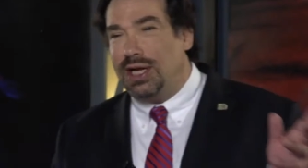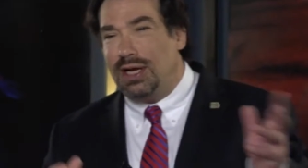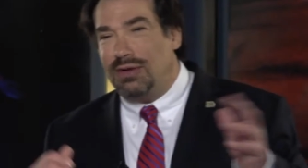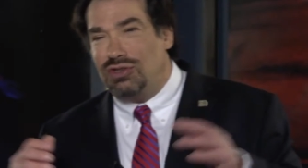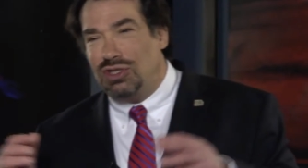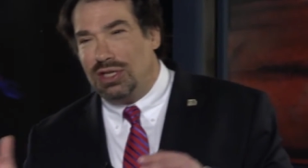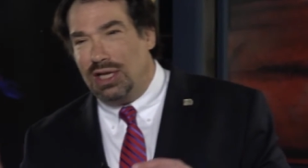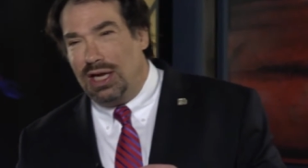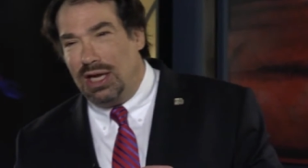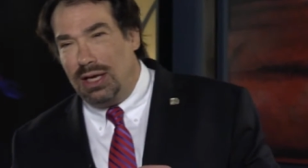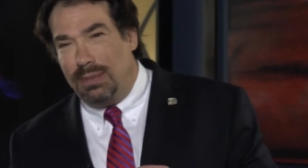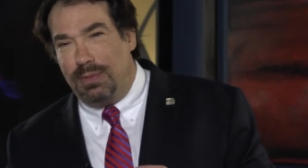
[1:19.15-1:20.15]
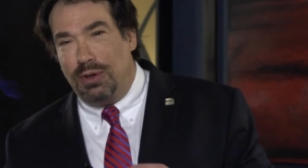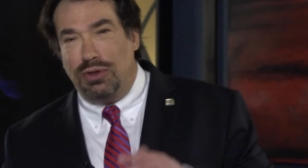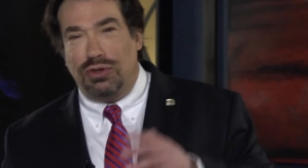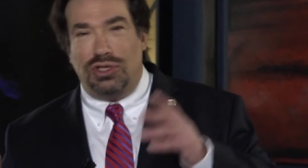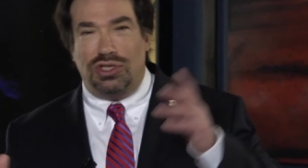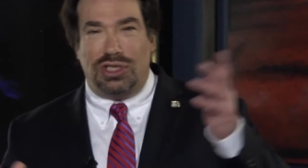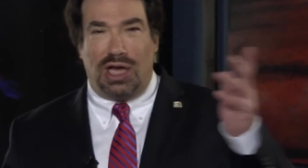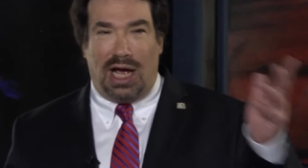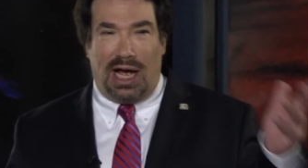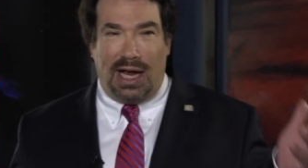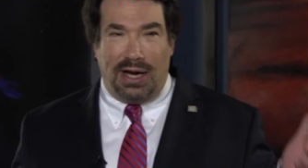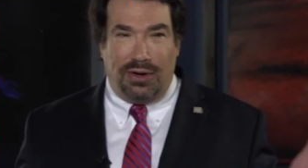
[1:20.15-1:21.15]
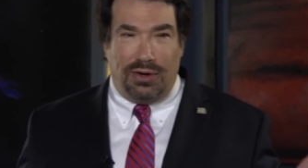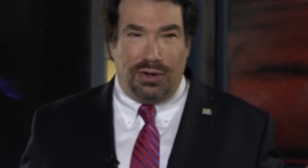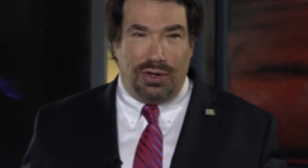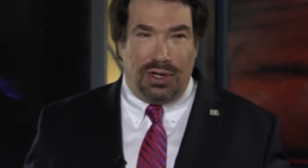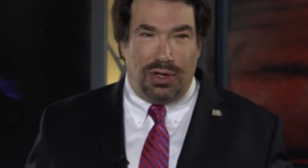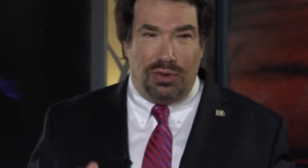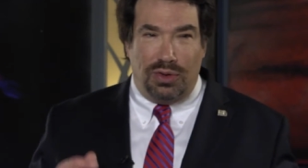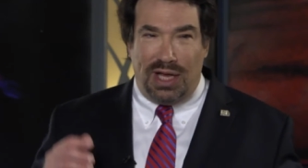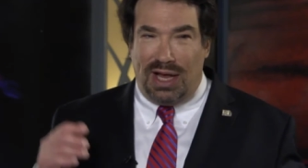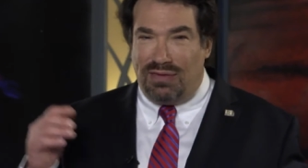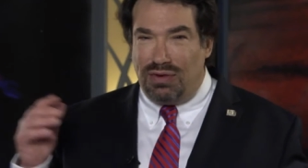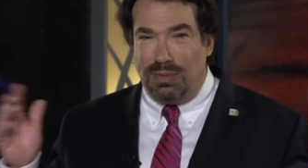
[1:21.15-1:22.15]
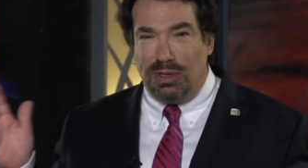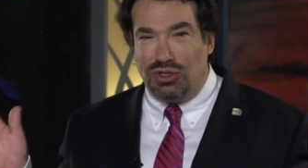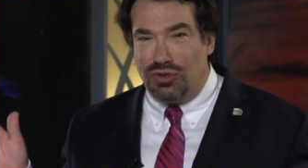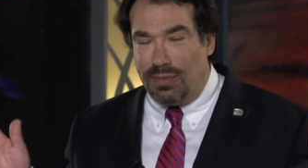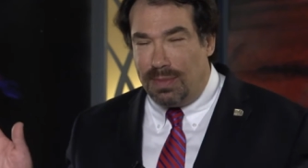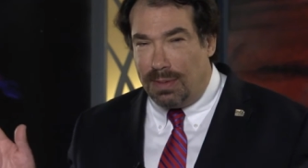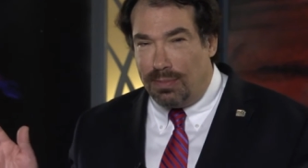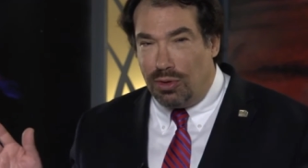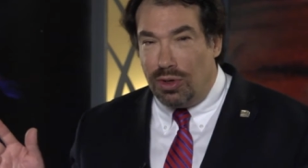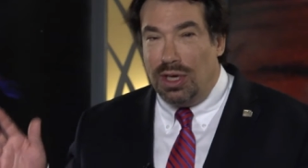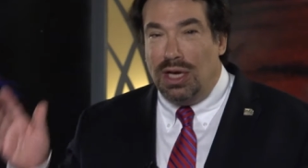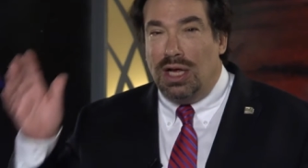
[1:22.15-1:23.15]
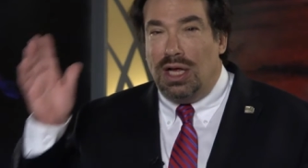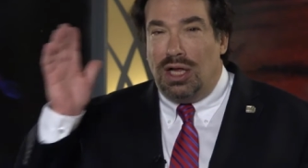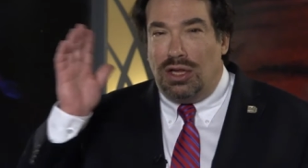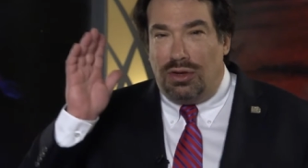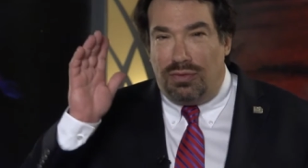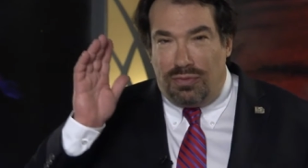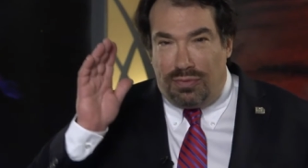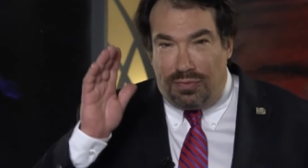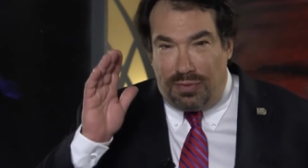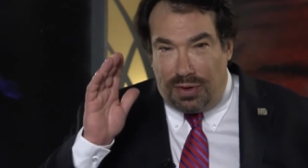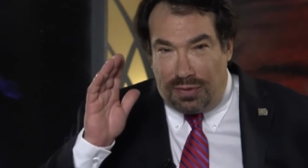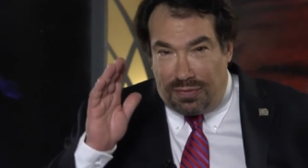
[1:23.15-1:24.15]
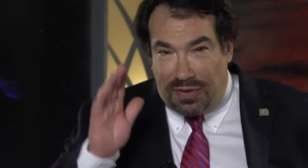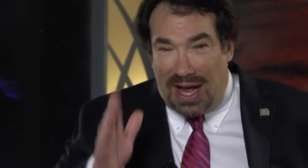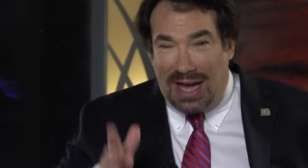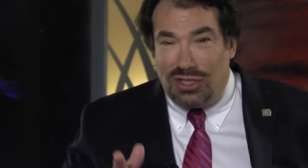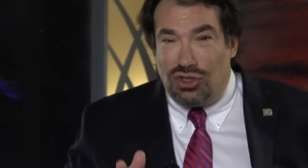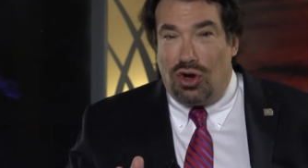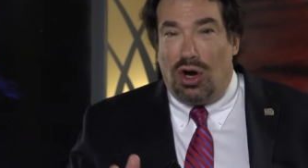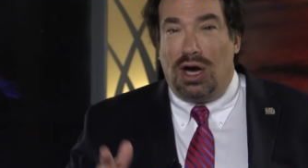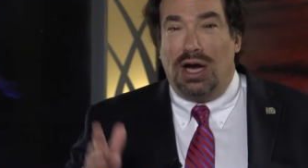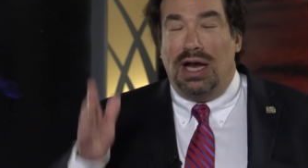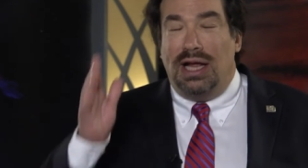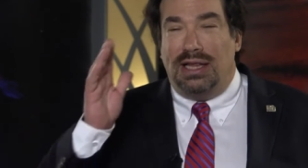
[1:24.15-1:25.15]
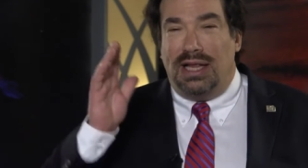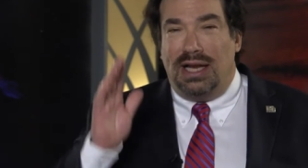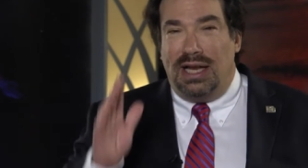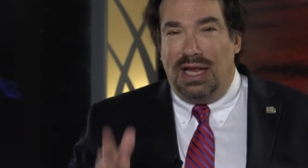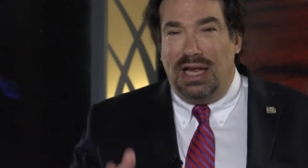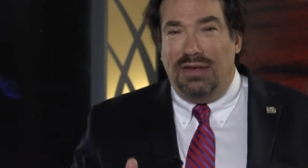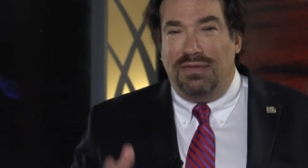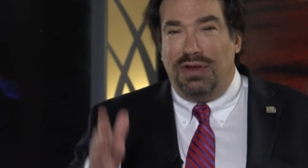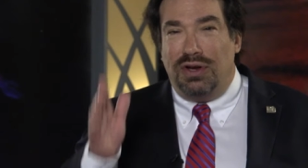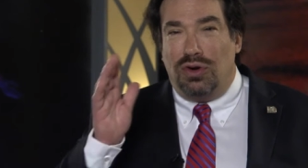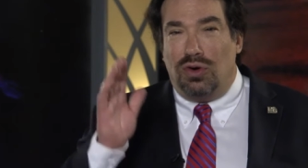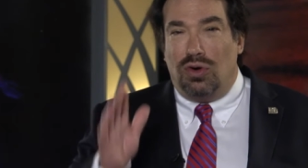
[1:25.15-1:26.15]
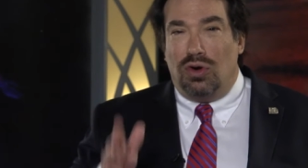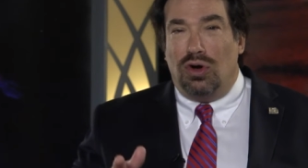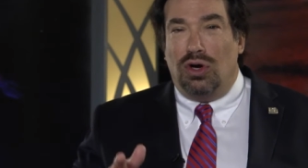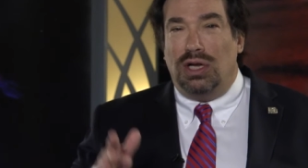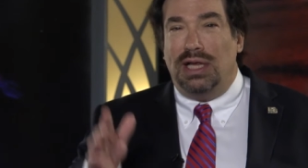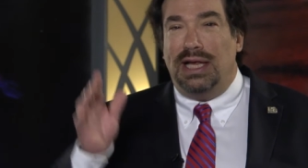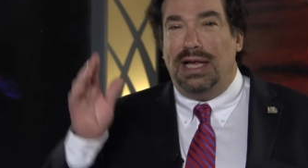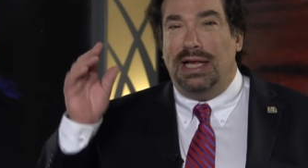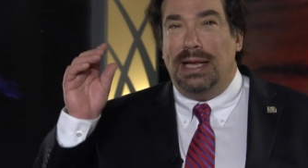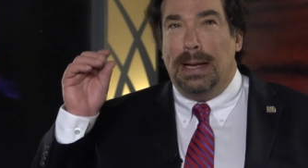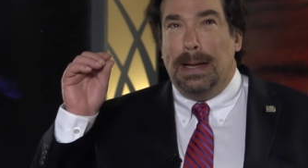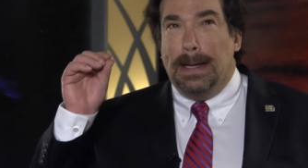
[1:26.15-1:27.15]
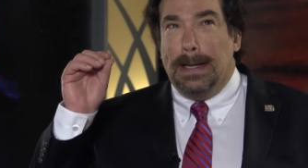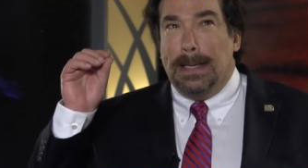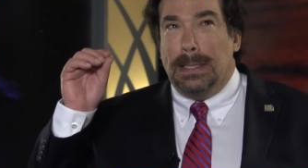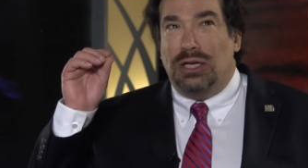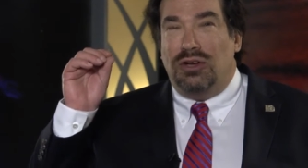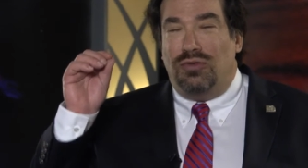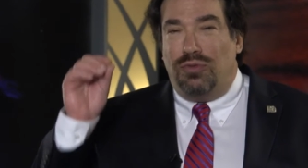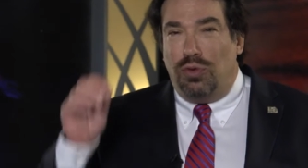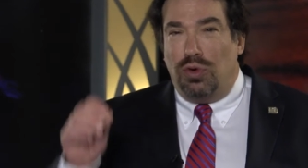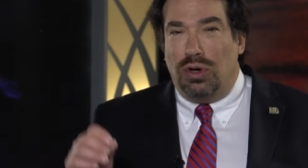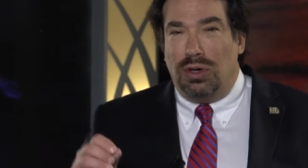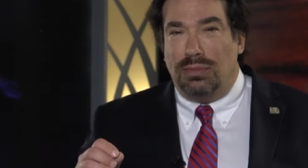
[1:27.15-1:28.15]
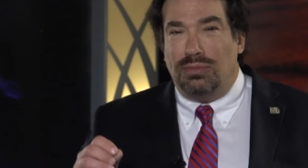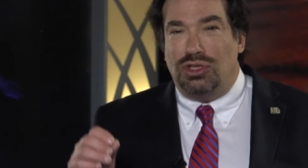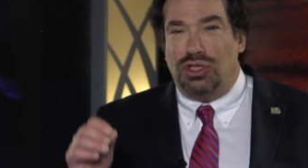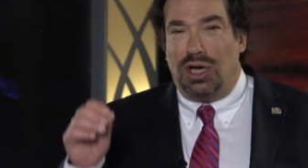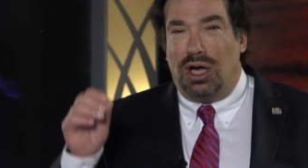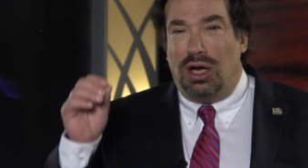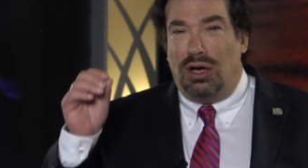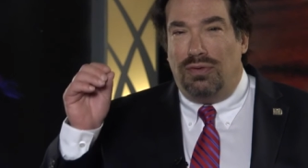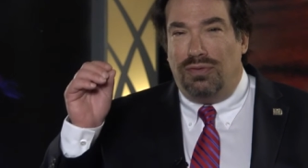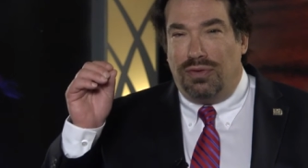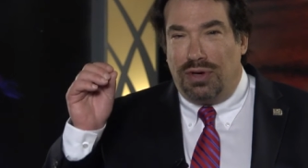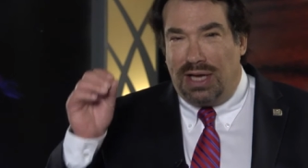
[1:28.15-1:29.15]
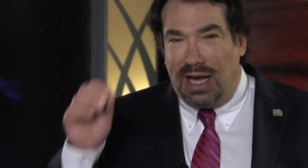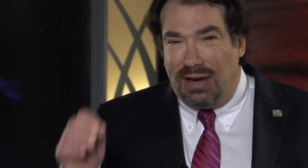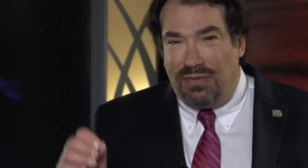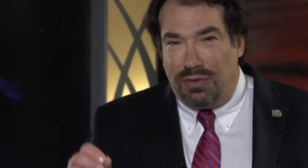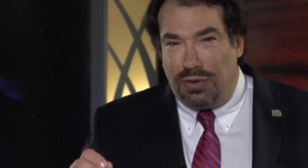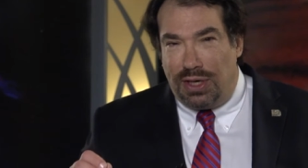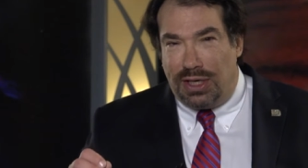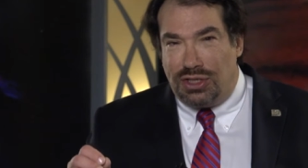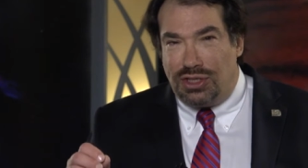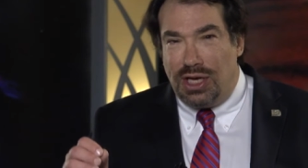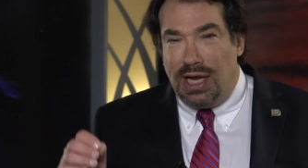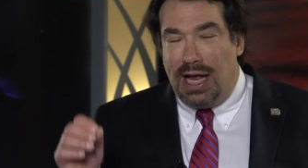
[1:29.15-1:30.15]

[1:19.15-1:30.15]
enough sleep. Oh, they're just tired. Oh, they have too much to remember. The, the facts are that even early forms of forgetfulness